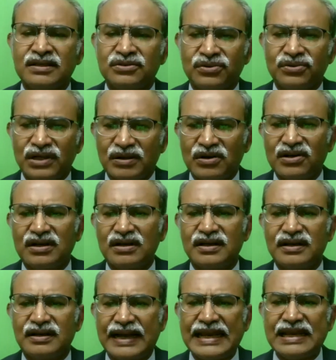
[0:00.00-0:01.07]
So around
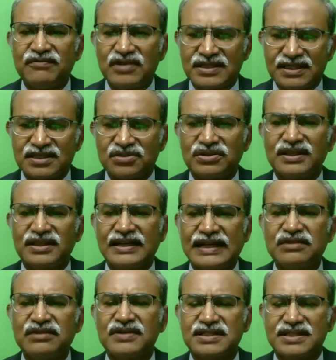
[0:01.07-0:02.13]
9 versions today, the
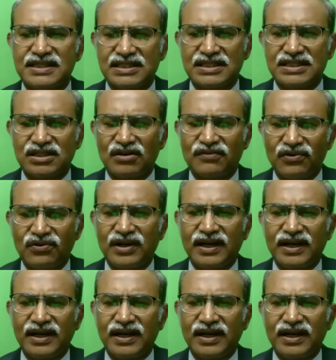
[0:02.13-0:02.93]
9th version is on flow,